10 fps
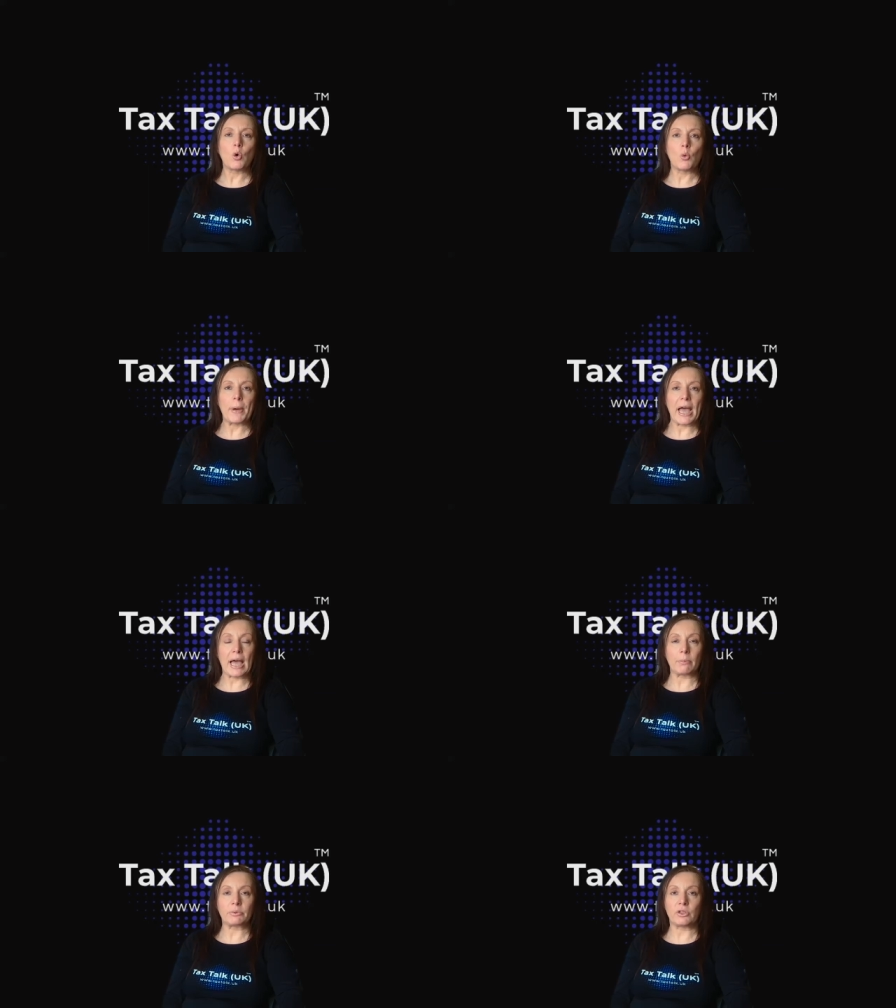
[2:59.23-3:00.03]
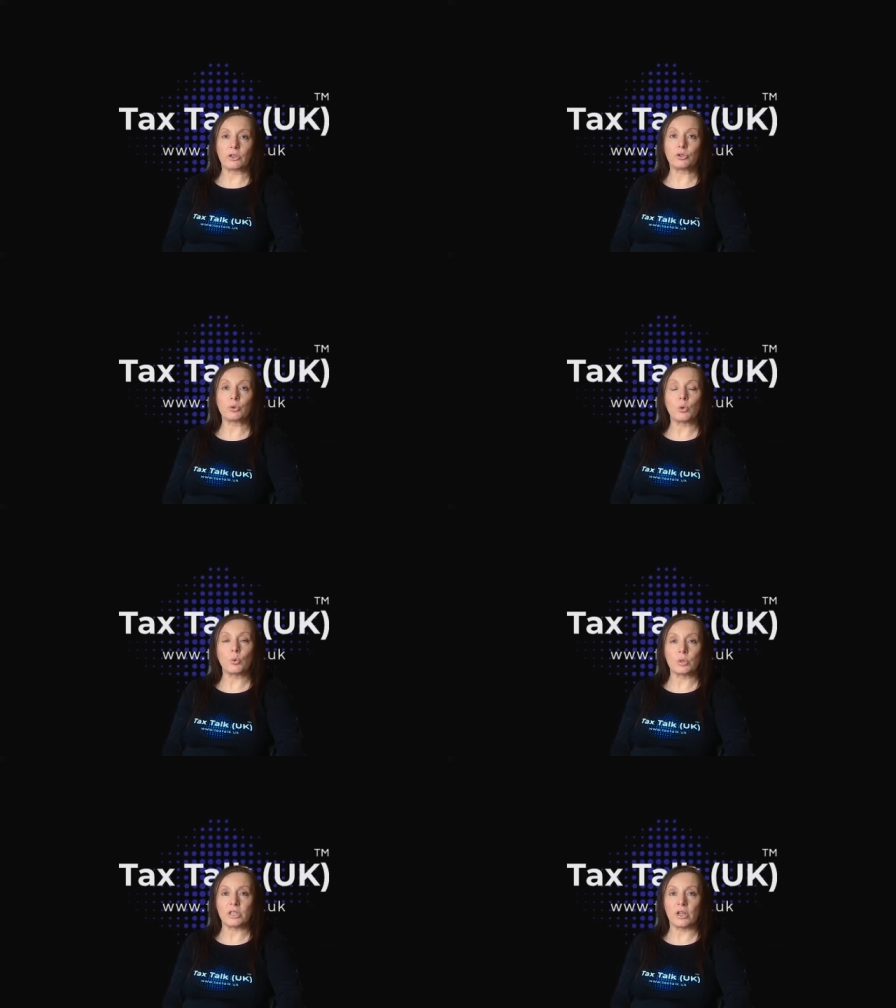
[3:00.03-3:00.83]
or perhaps as your
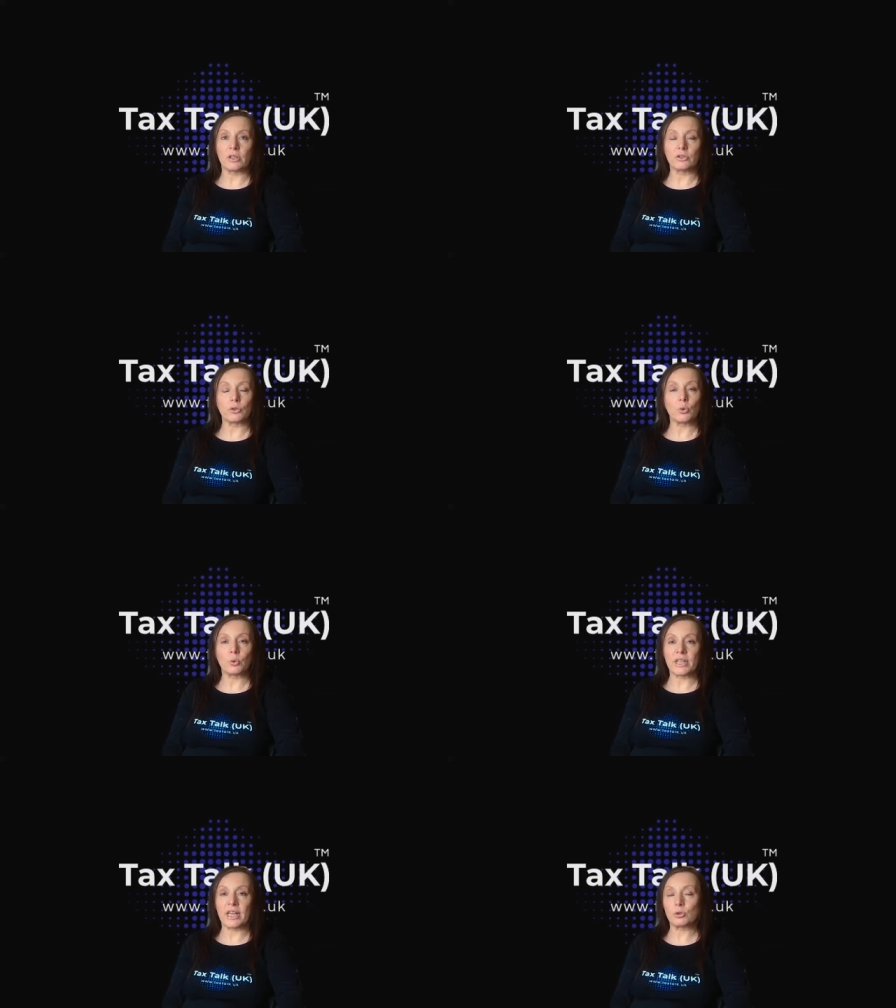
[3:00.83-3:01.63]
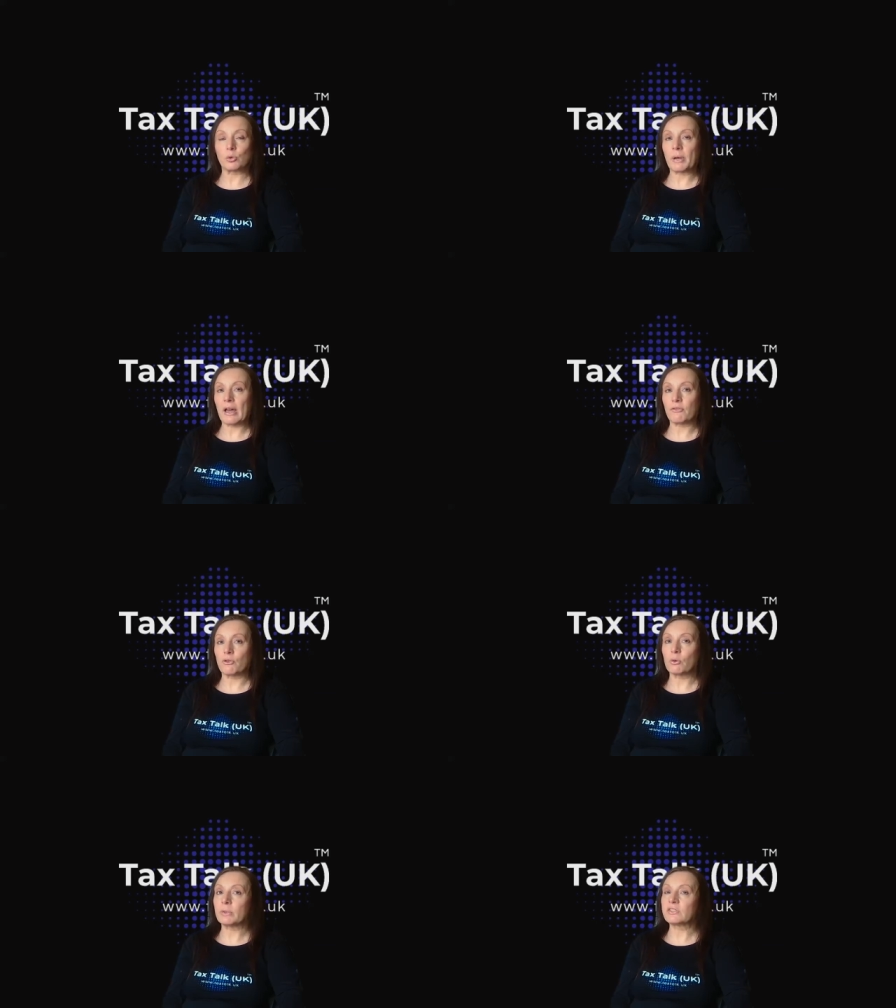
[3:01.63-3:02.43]
audience or the actual
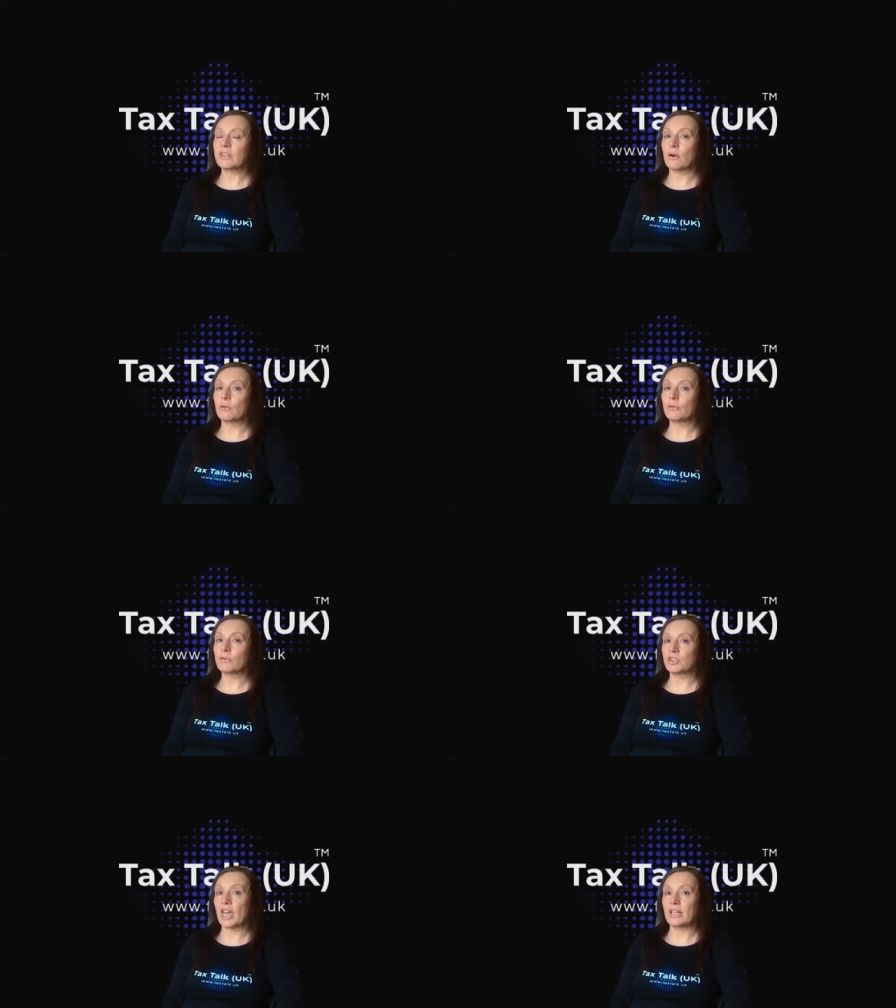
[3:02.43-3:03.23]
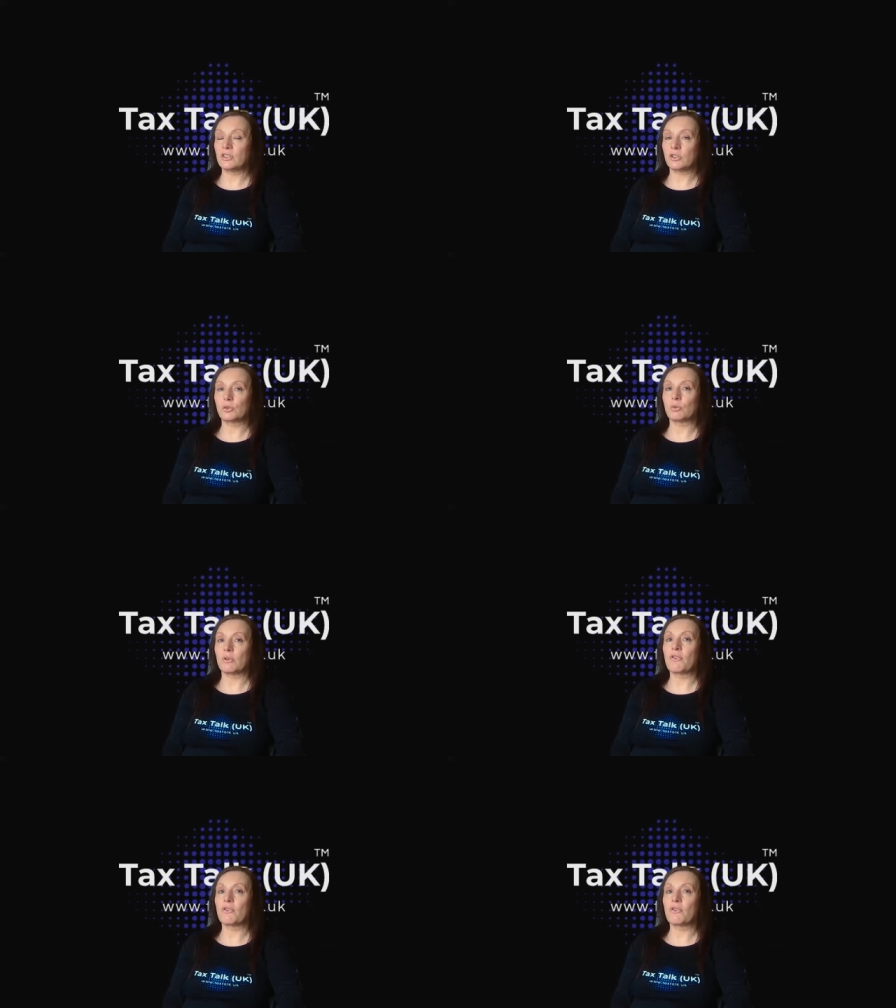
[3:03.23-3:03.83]
platform itself changes or